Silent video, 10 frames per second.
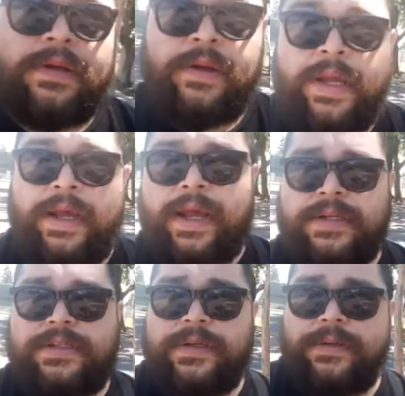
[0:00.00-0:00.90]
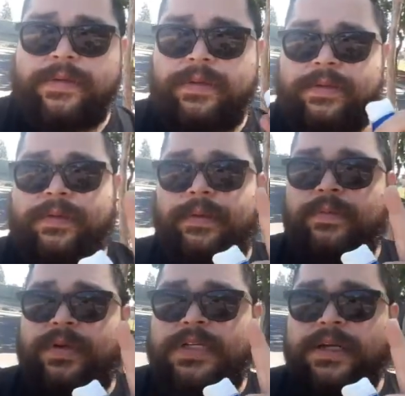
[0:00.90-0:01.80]
Okay, guys.
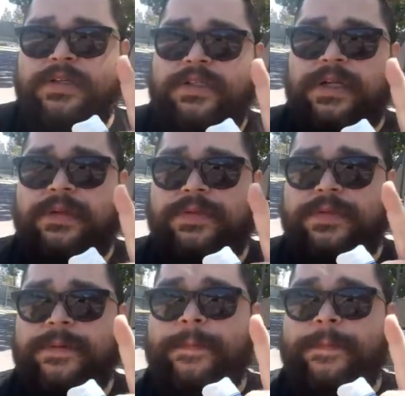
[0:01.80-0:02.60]
Protect yourselves.